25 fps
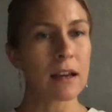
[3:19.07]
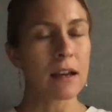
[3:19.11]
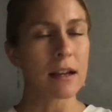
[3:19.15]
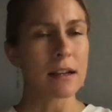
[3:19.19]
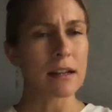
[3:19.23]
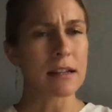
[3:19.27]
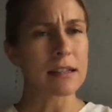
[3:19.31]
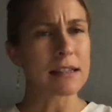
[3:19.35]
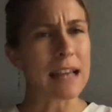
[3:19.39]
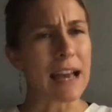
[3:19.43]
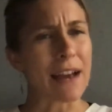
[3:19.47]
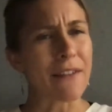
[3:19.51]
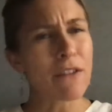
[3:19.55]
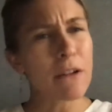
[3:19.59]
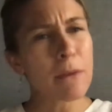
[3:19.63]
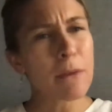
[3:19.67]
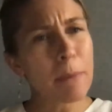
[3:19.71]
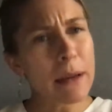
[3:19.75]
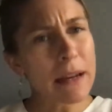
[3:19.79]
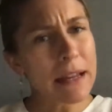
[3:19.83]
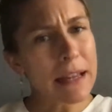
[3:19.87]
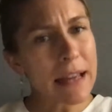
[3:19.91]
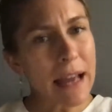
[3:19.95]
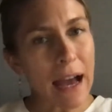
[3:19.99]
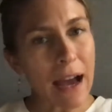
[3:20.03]
Does
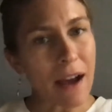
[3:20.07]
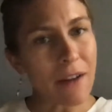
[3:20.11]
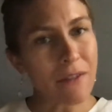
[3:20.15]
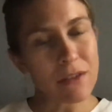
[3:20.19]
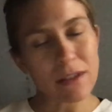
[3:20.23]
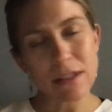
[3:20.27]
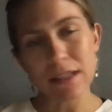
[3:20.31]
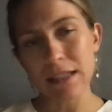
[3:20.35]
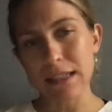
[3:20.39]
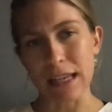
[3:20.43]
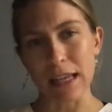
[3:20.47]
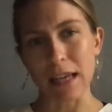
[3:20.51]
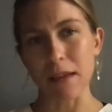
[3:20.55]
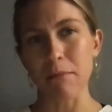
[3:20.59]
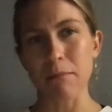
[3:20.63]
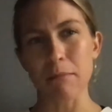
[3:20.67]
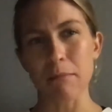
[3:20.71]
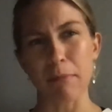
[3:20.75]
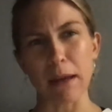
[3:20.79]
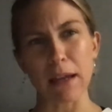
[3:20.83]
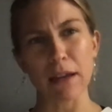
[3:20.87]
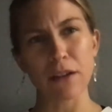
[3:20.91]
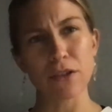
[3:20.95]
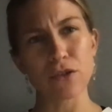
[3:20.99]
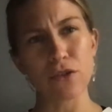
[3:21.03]
everybody have the same
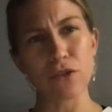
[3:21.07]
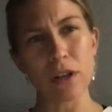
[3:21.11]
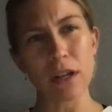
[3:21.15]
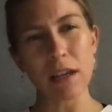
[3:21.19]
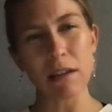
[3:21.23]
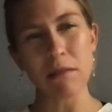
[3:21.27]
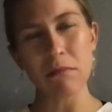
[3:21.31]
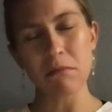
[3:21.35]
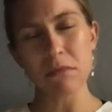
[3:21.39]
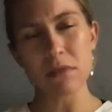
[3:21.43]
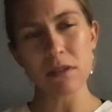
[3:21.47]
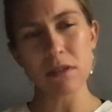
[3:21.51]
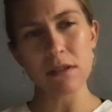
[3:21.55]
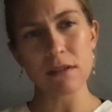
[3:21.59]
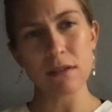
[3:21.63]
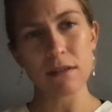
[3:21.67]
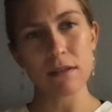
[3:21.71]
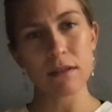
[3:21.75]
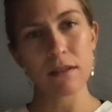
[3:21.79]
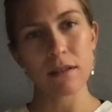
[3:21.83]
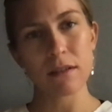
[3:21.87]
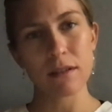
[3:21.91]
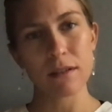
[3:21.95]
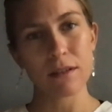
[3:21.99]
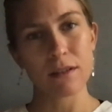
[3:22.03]
big dreams?
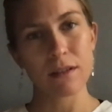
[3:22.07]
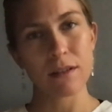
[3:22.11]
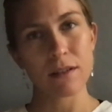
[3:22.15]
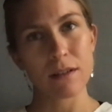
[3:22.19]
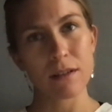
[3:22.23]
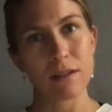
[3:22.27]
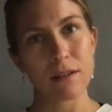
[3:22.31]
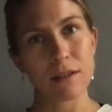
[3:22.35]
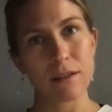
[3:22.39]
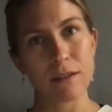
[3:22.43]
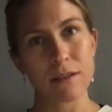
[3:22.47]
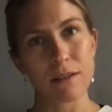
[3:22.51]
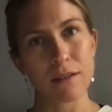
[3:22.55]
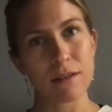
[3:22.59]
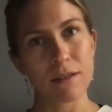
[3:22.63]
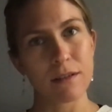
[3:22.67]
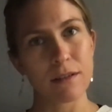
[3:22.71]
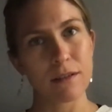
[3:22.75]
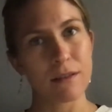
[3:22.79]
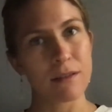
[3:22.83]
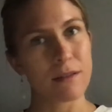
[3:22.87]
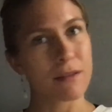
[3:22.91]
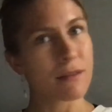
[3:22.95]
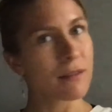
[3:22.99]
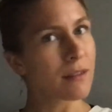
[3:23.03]

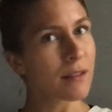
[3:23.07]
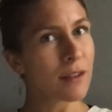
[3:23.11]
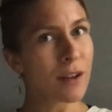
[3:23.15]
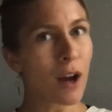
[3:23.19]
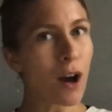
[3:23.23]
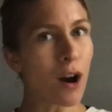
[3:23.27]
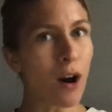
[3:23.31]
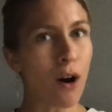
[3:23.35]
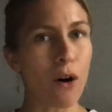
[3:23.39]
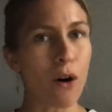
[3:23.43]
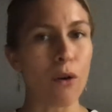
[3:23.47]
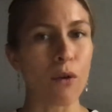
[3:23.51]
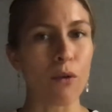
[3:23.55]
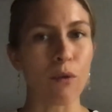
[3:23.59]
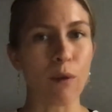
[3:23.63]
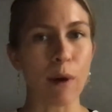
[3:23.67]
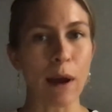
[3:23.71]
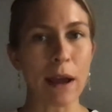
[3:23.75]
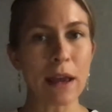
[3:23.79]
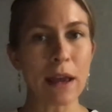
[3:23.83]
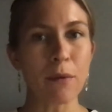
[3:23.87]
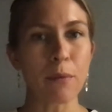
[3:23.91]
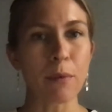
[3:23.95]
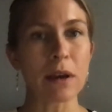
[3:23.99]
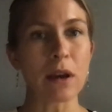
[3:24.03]
No,
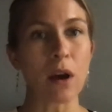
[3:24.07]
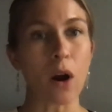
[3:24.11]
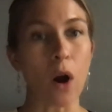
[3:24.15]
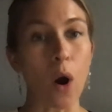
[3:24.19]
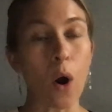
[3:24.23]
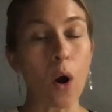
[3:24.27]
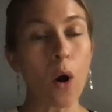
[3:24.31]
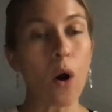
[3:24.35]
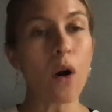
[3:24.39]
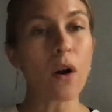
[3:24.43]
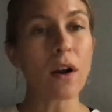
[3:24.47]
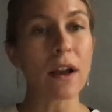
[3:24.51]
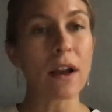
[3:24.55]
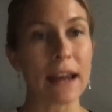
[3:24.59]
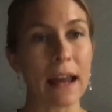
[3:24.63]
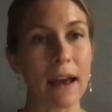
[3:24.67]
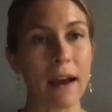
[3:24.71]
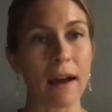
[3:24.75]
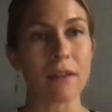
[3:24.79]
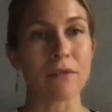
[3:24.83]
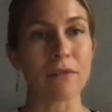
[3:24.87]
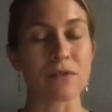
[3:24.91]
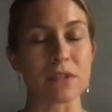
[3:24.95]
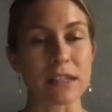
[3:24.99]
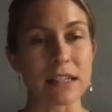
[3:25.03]
right? We all can
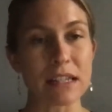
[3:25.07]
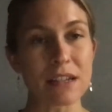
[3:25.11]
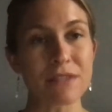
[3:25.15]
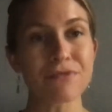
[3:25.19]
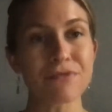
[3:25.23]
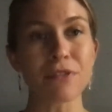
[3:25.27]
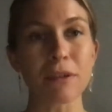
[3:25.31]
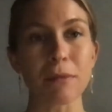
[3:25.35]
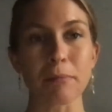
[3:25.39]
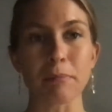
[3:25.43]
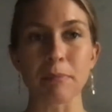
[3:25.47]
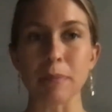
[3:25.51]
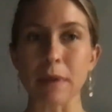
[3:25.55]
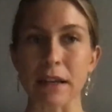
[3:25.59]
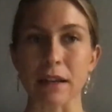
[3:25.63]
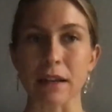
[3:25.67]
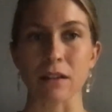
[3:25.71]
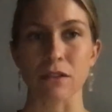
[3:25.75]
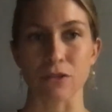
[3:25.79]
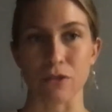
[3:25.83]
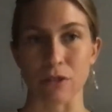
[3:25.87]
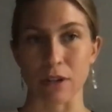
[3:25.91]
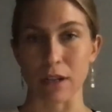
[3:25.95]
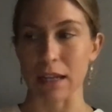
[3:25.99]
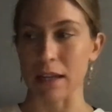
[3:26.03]
have different big
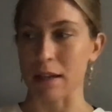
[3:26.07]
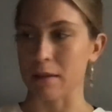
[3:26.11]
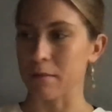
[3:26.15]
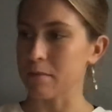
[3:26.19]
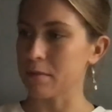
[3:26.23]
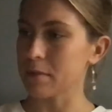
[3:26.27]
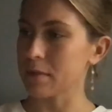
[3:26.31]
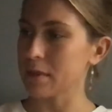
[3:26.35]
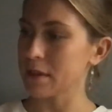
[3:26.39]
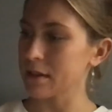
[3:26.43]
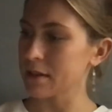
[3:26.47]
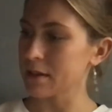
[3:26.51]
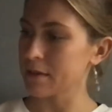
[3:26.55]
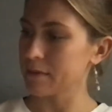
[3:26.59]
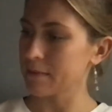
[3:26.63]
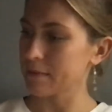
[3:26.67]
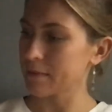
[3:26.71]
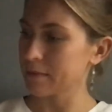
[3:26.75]
dreams.